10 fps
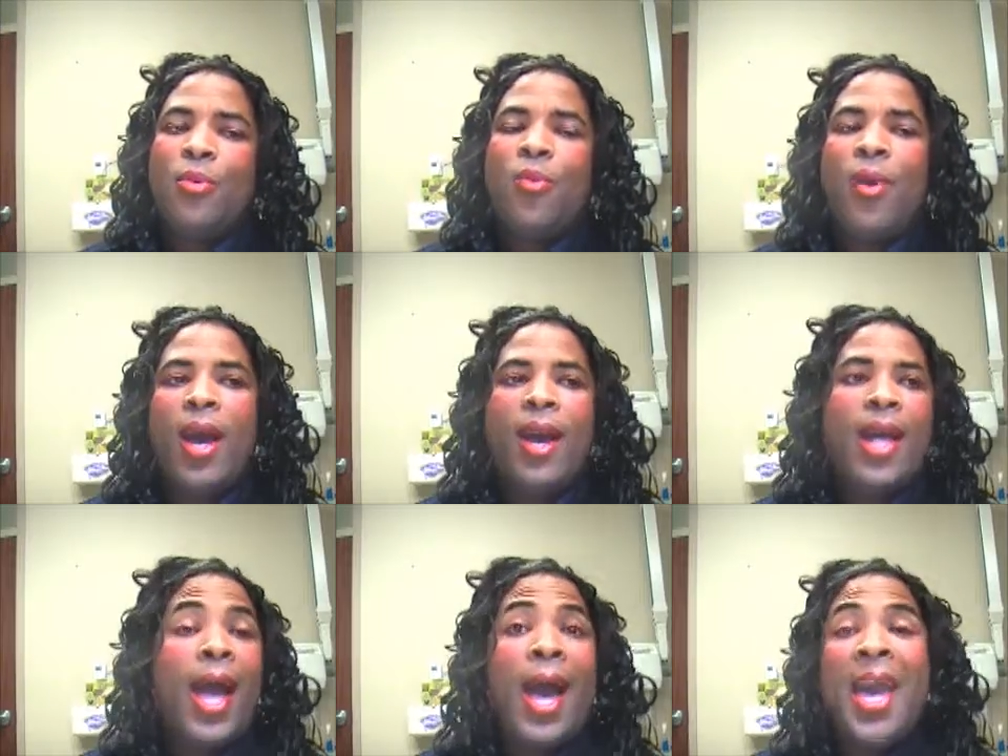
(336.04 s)
What?
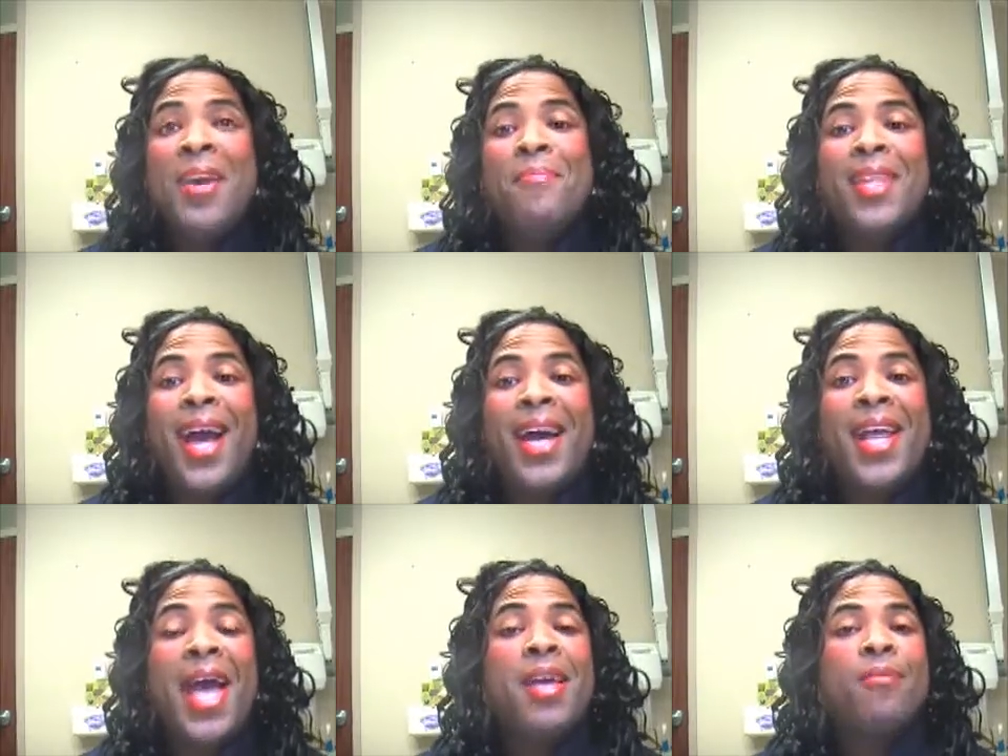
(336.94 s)
I am not.
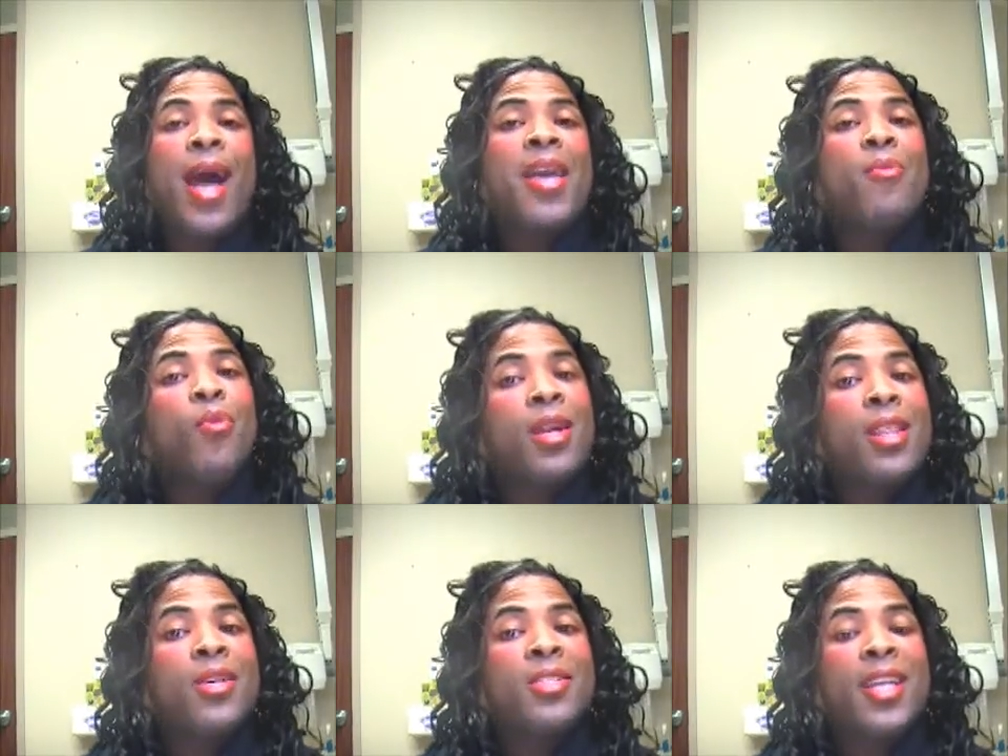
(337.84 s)
I am one
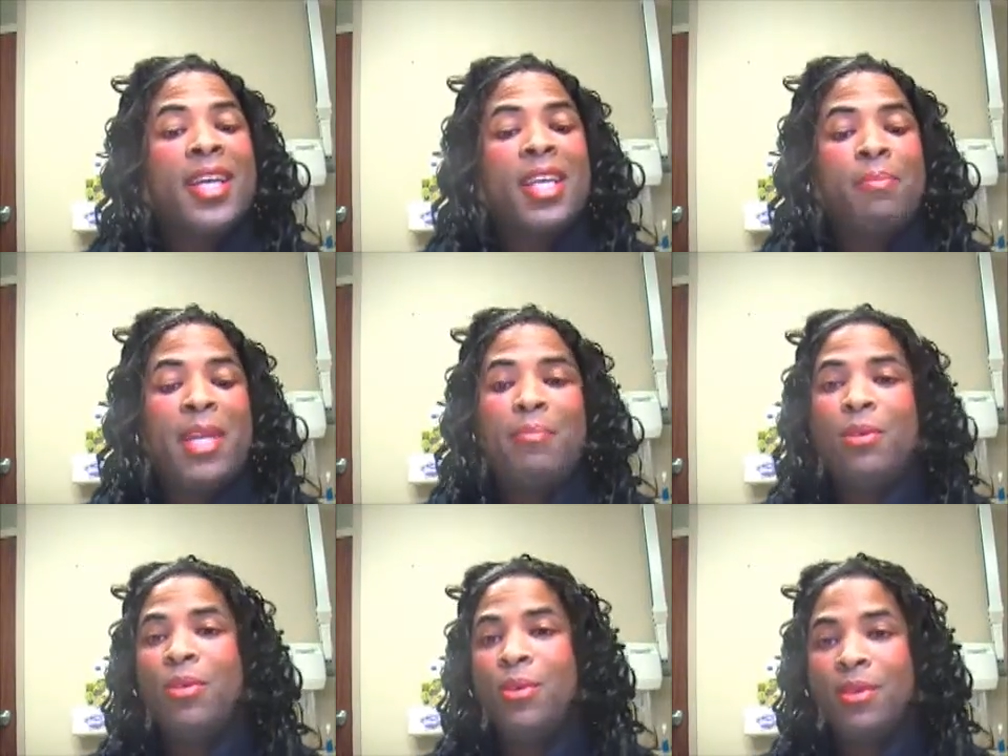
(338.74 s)
of those lucky
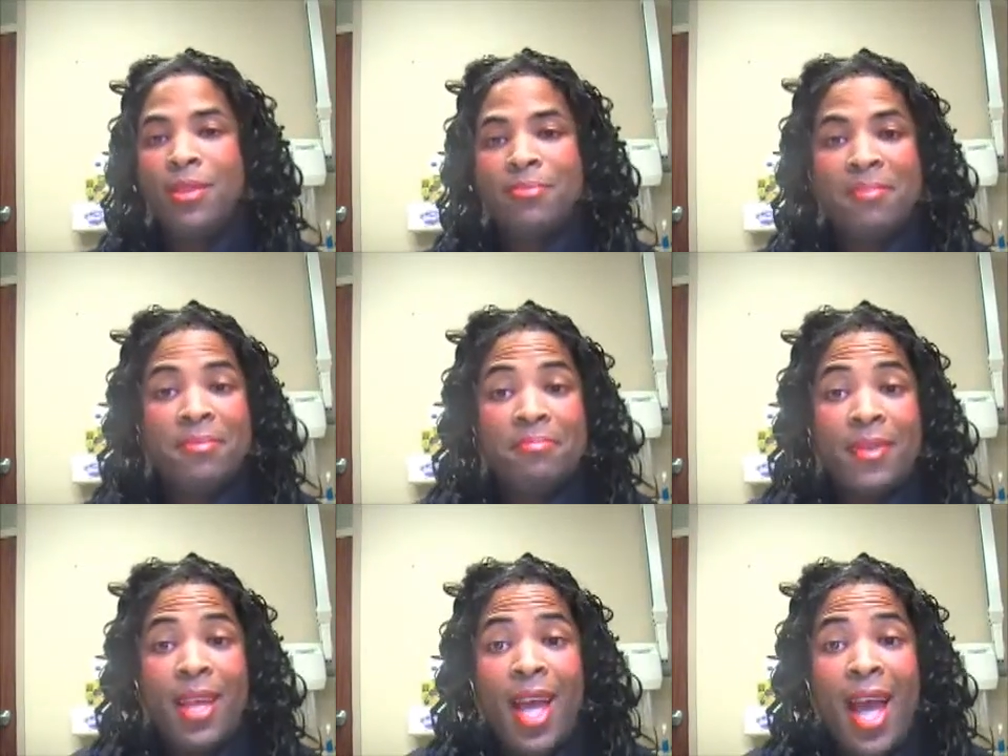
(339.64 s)
people
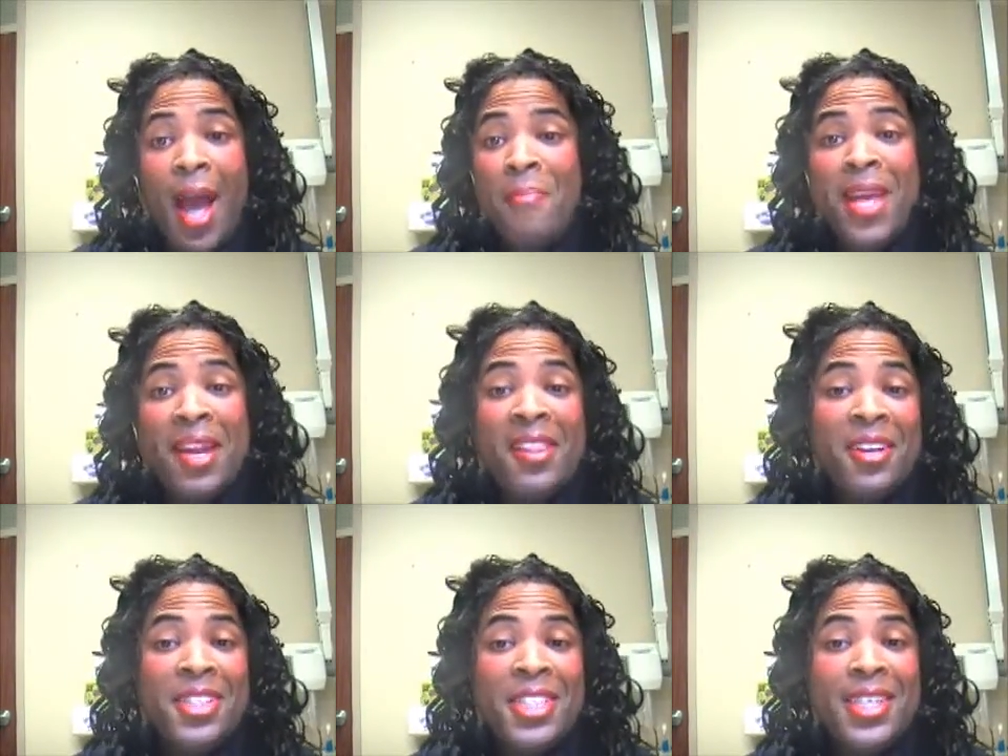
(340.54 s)
I'm not
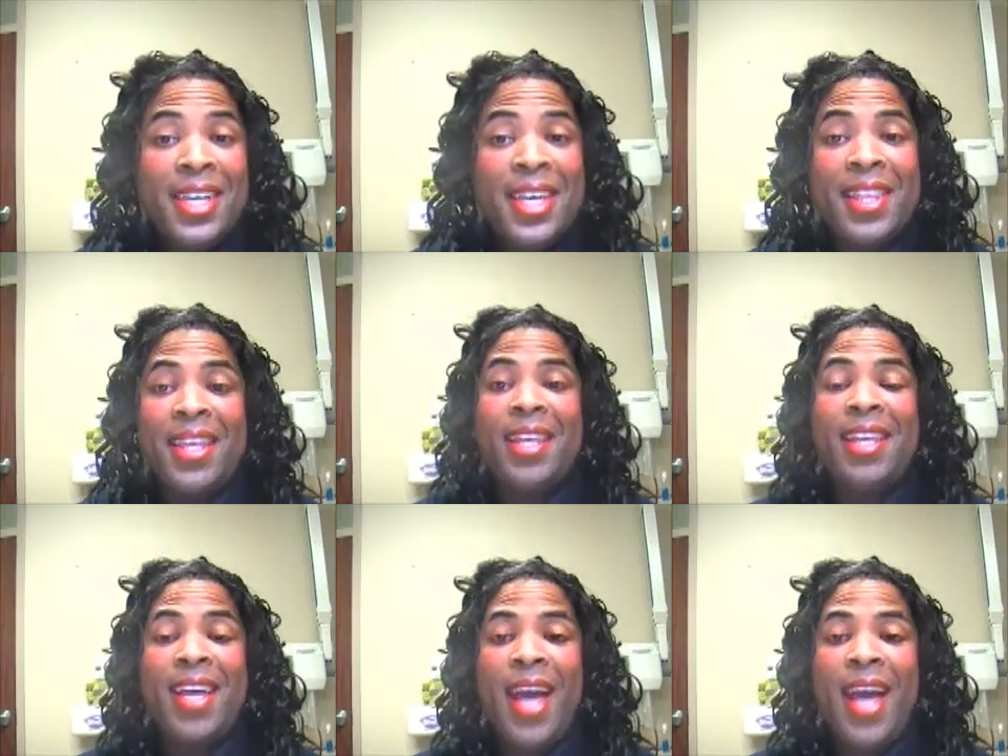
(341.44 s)
allergic to anything.